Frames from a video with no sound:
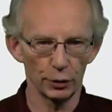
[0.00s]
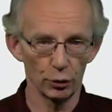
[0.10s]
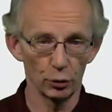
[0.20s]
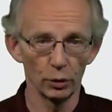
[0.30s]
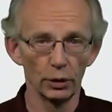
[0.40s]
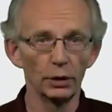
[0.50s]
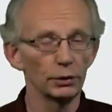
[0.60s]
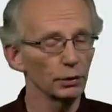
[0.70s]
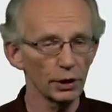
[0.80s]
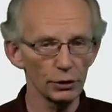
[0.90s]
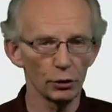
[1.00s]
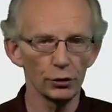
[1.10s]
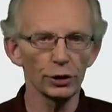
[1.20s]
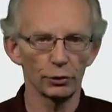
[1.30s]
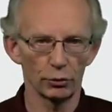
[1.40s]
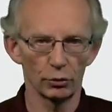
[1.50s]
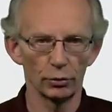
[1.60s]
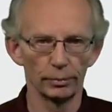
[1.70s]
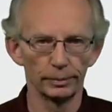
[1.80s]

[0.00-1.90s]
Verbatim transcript: rule, the resolution rule.